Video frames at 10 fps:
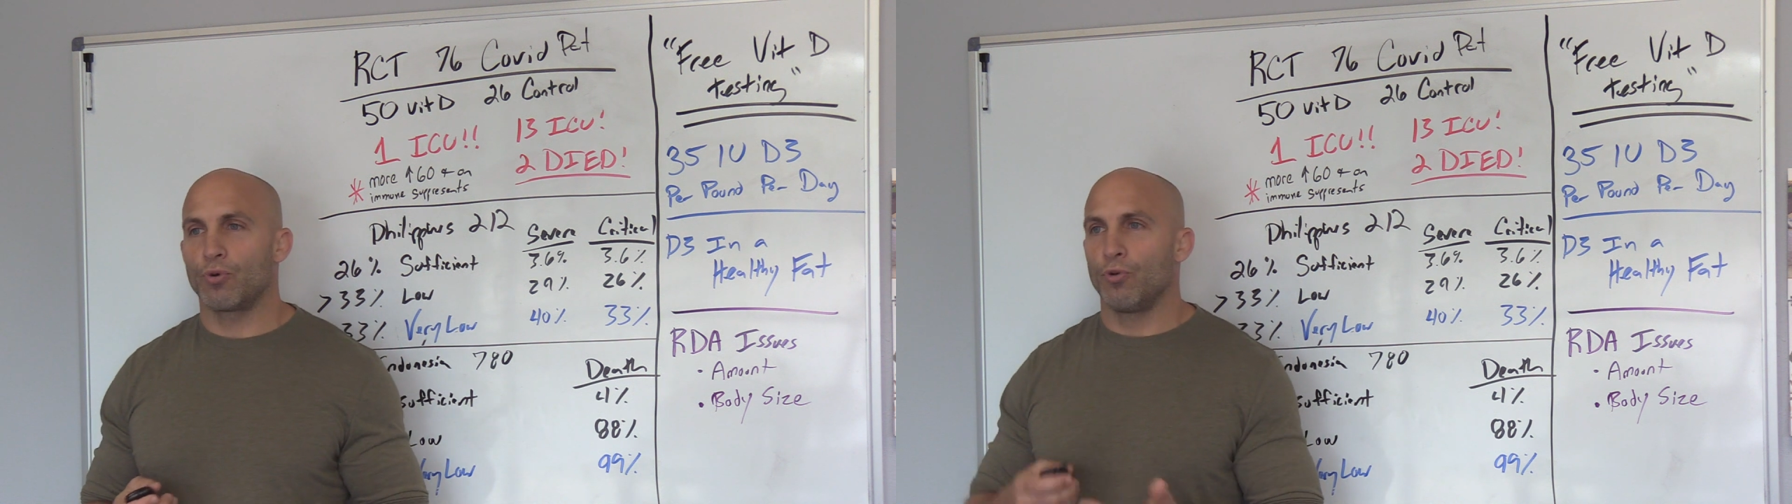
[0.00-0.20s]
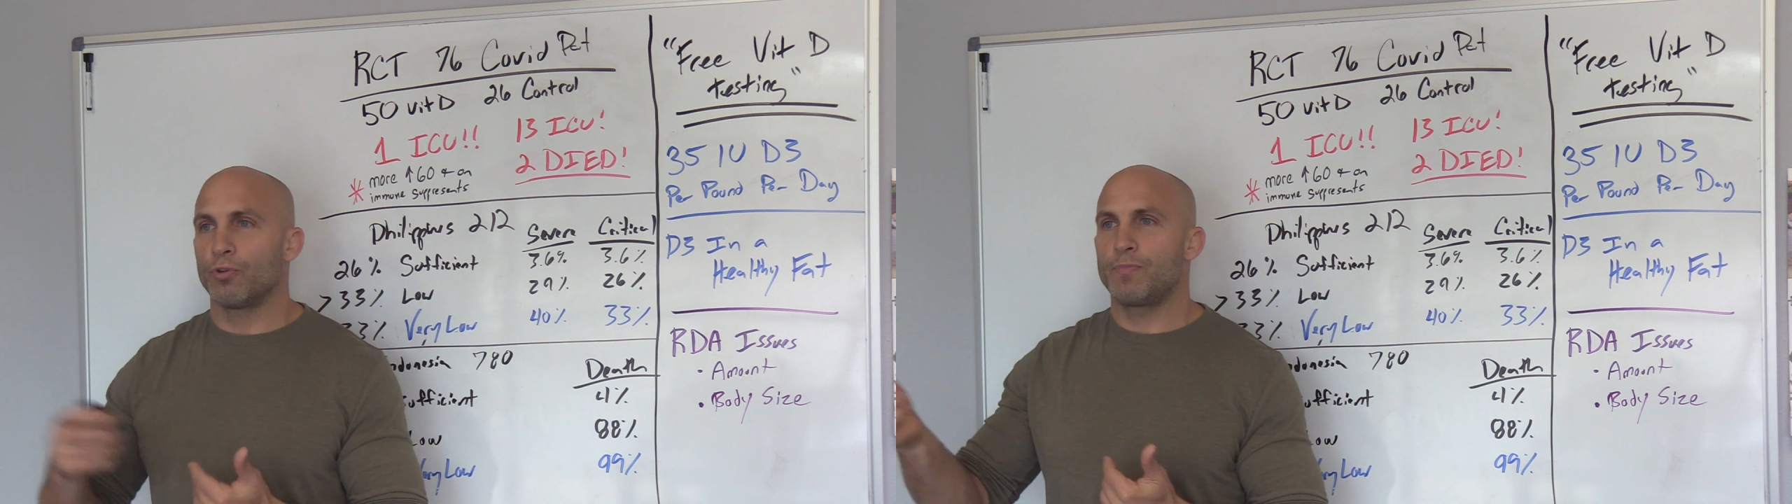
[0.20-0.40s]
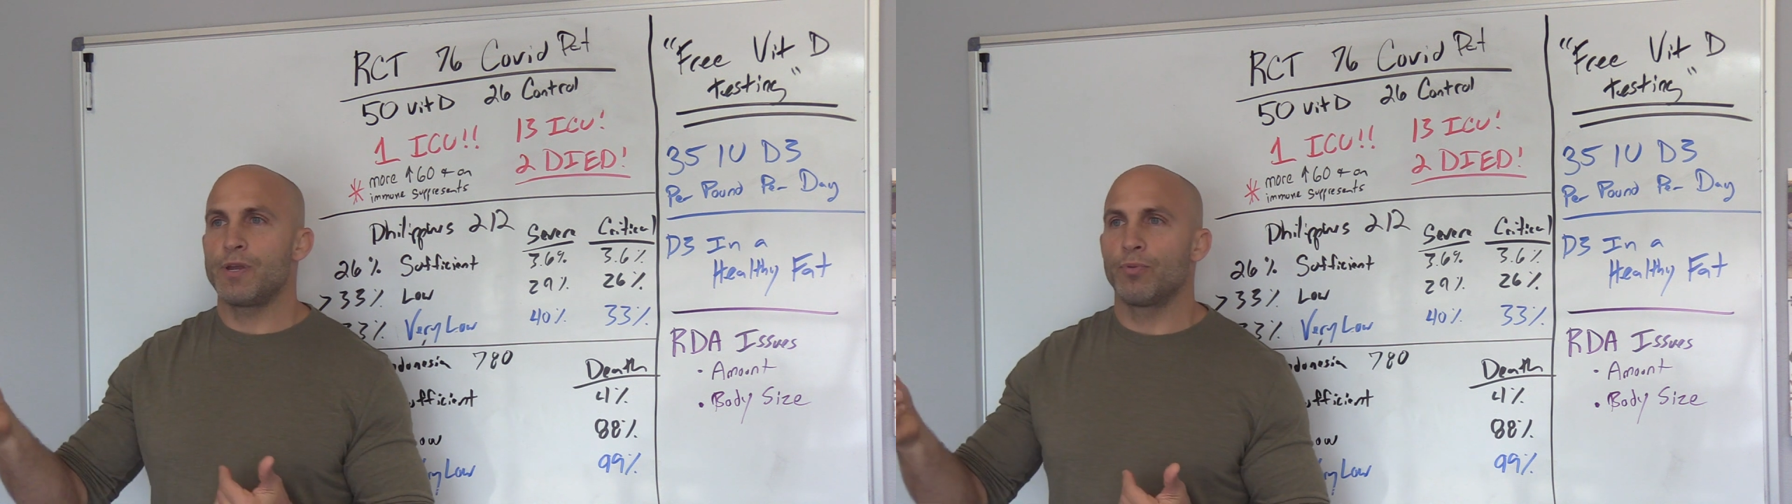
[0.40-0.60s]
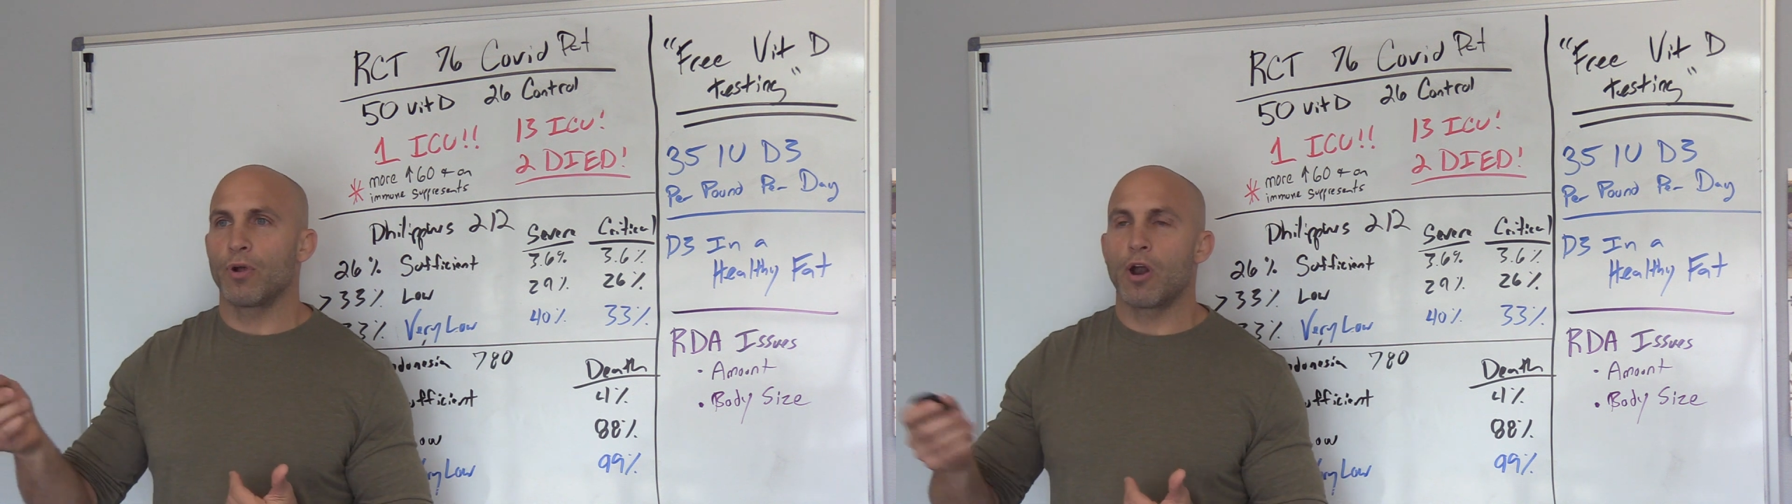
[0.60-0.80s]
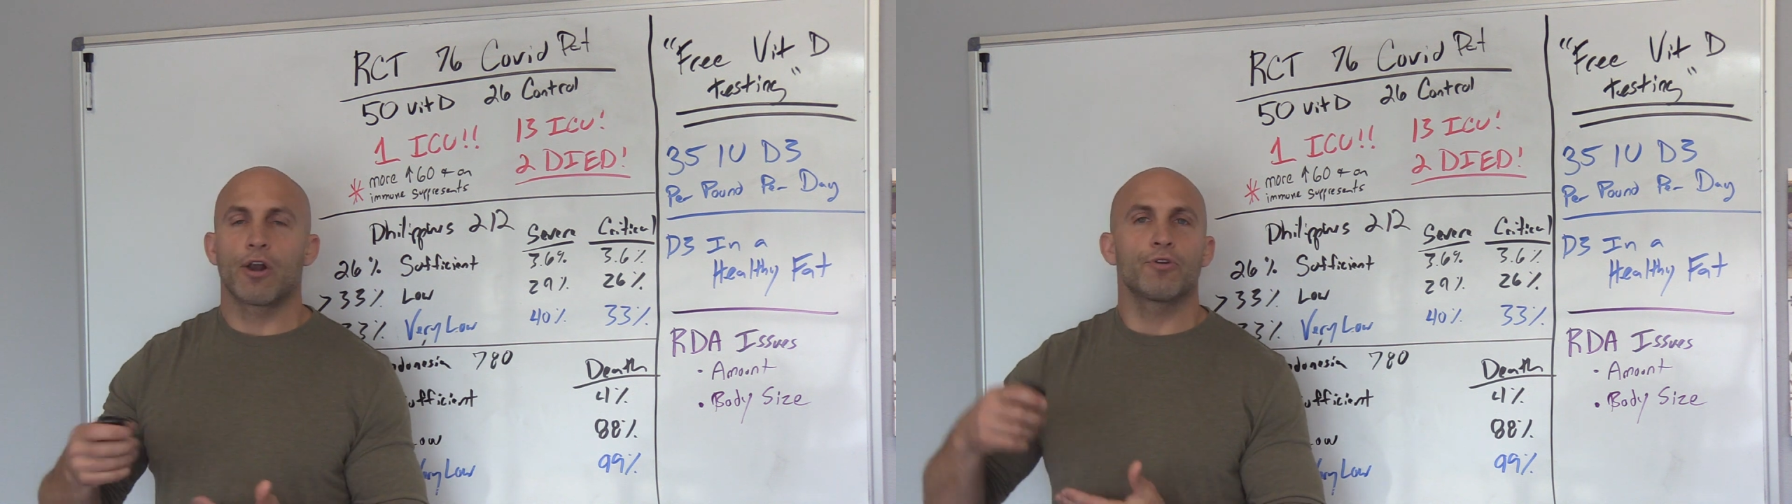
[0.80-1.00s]
older
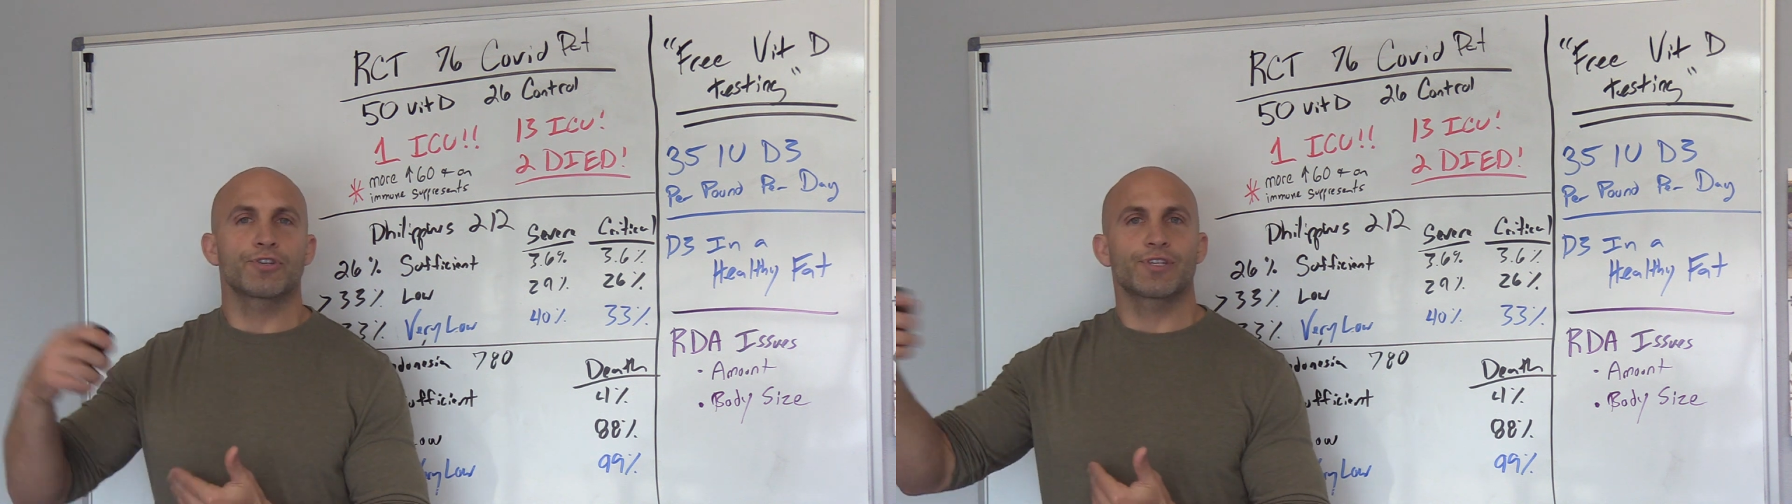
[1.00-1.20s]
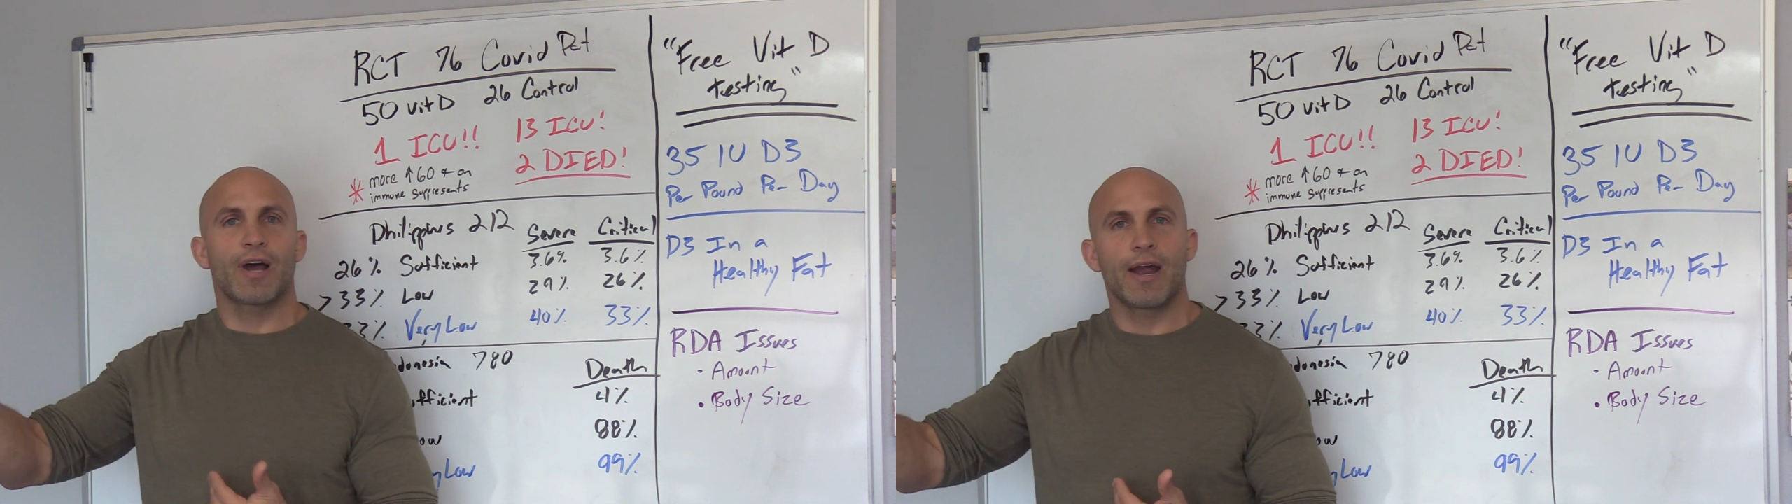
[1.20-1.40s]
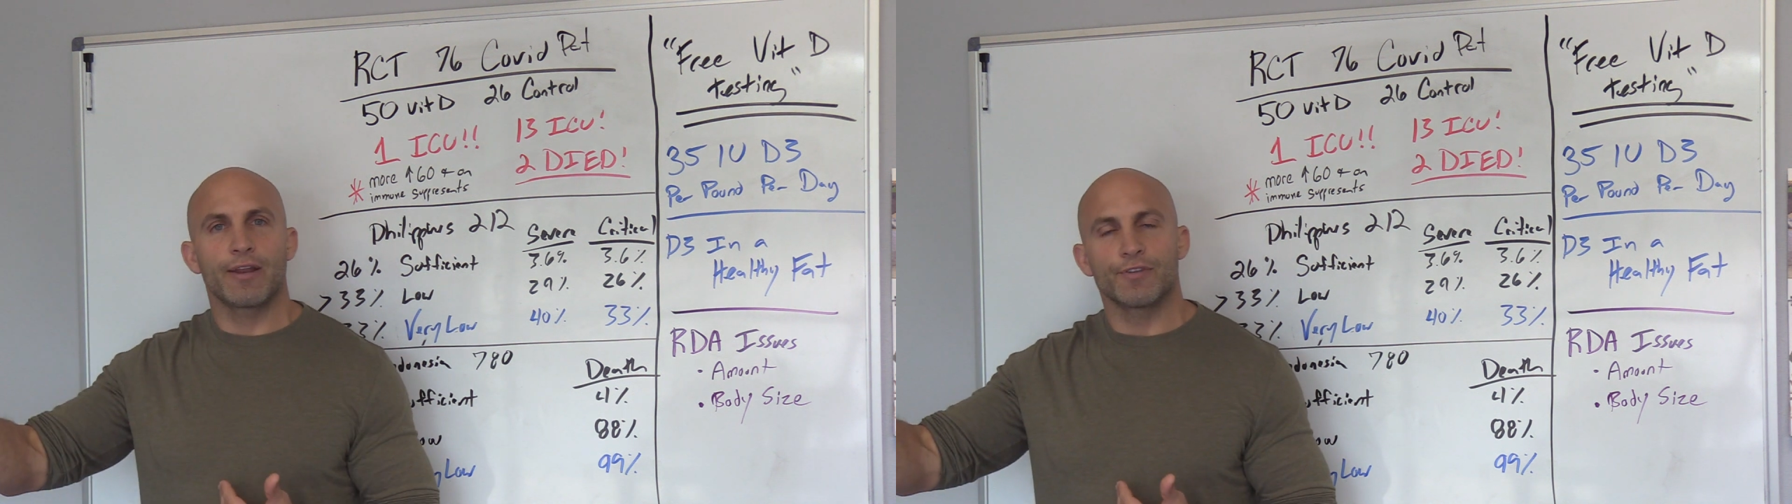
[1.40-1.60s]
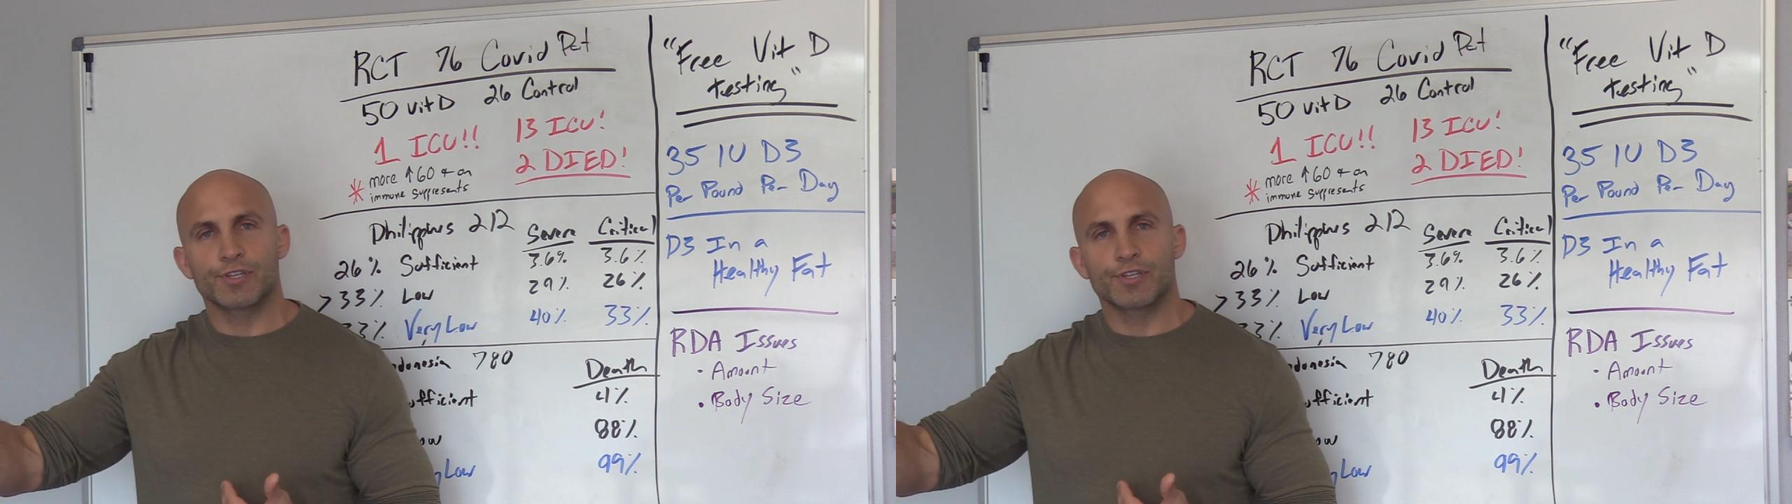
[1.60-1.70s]
people aren't outside in